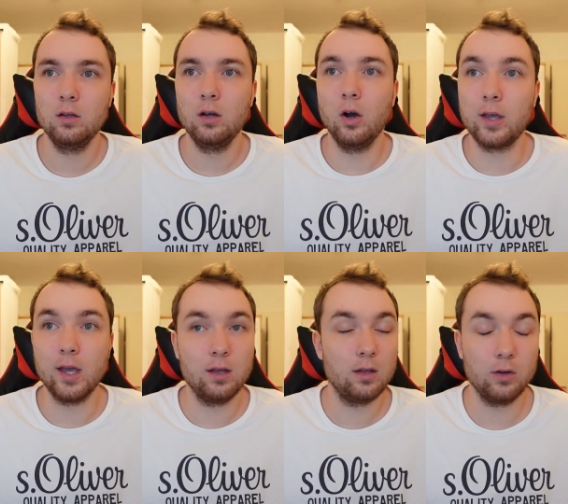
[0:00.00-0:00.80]

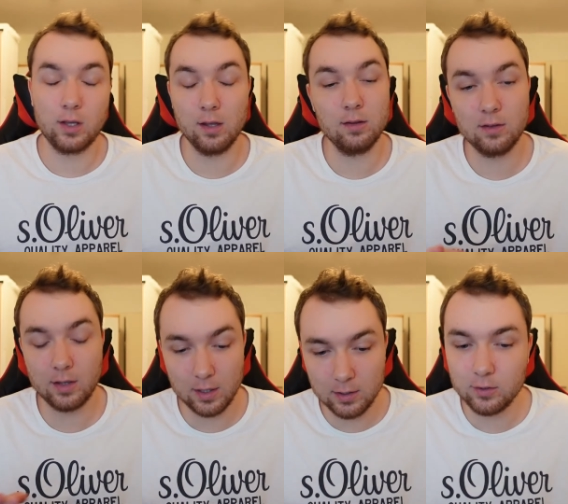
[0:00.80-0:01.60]
Okay,
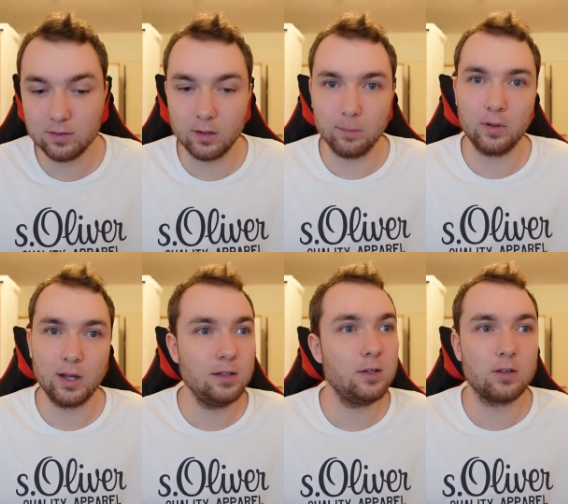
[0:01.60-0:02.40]
I need to stop. I
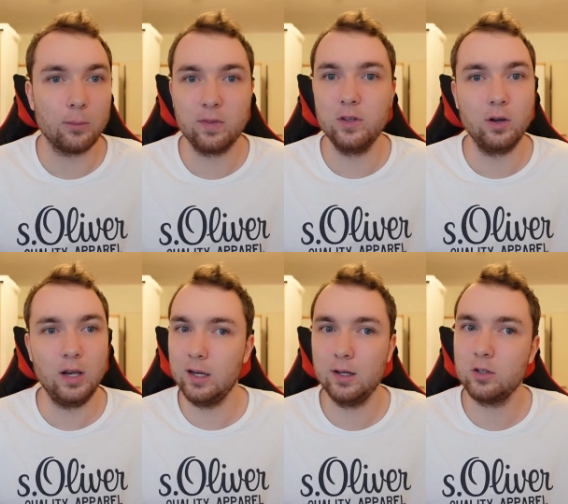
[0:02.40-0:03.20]
need to stop with the
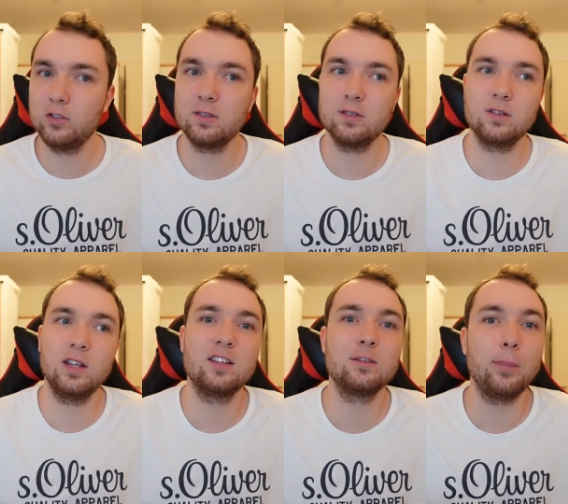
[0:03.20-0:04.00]
online. I could just
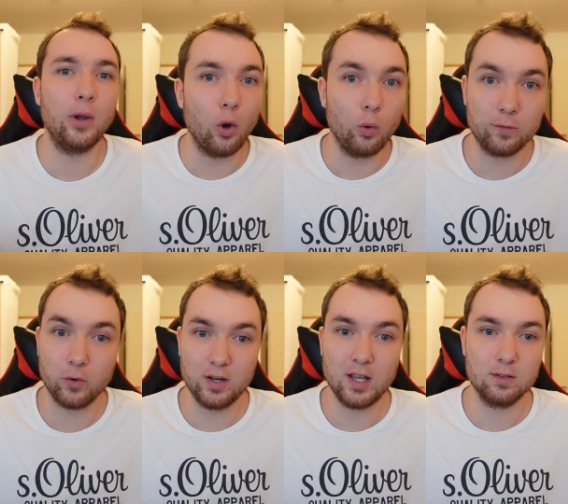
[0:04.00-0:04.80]
explode for
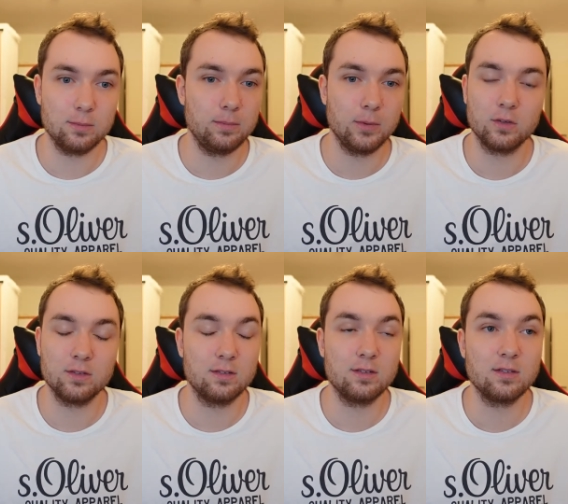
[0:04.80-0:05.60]
days because
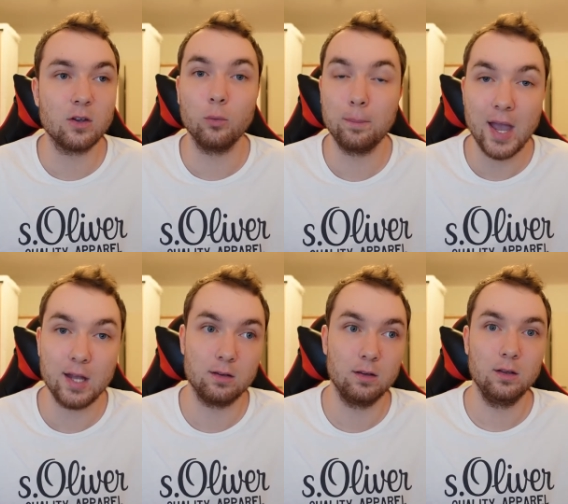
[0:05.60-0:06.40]
it's so bad.